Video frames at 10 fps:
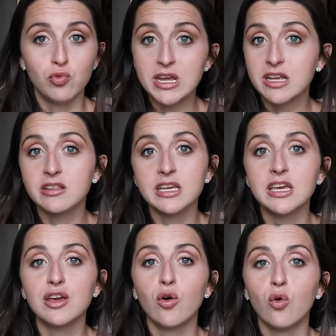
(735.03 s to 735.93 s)

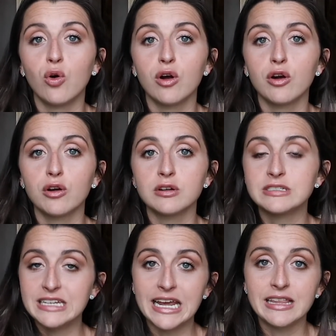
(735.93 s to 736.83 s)
weekly or
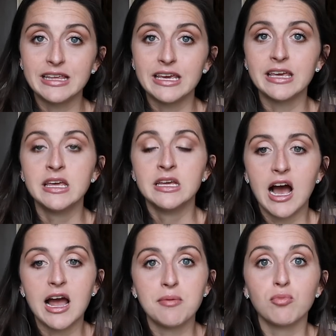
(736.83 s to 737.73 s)
daily.
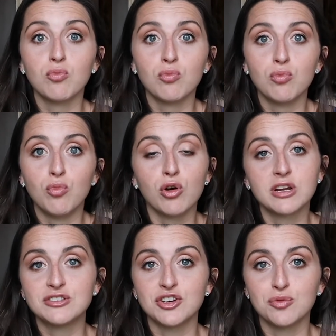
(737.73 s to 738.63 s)
I'm more
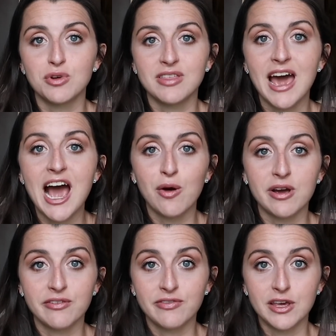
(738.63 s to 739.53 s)
concerned with how
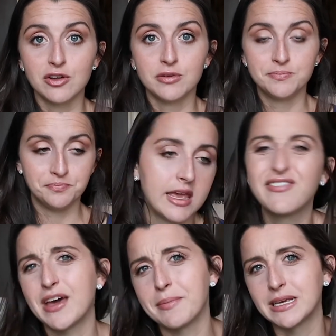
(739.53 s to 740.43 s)
I feel,
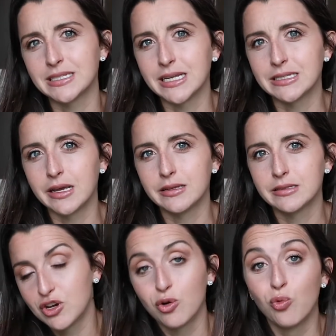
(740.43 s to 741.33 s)
if that makes any
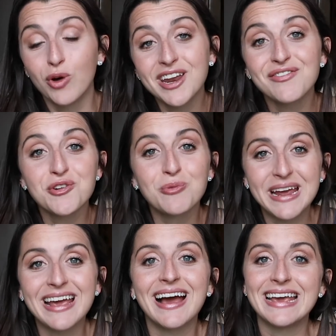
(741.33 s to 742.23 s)
sense. So whatever
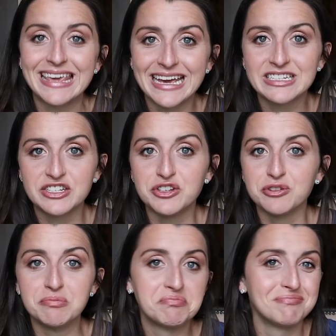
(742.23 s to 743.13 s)
weight I get
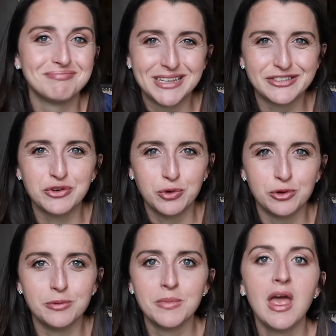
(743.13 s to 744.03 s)
to is
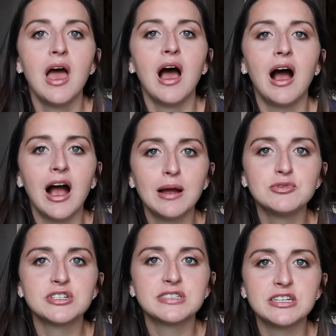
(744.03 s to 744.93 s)
cool.
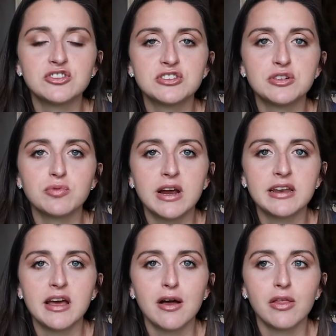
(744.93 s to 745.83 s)
I'm just interested right
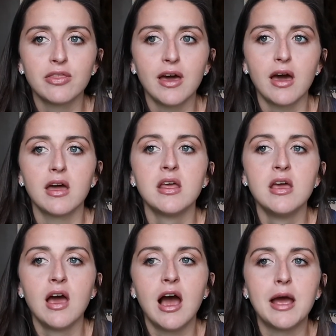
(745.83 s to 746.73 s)
now that
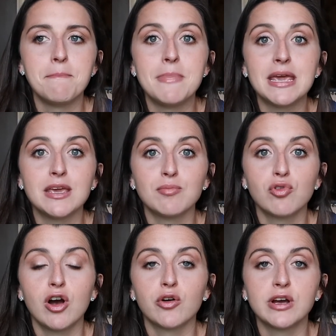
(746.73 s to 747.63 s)
I'm making
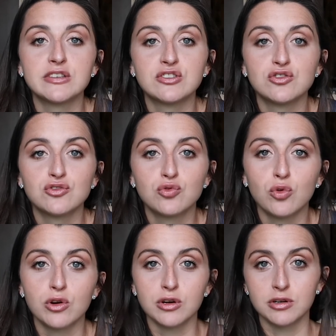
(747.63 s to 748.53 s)
progress
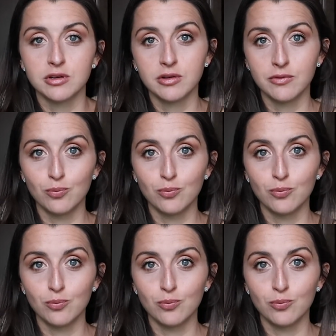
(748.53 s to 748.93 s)
toward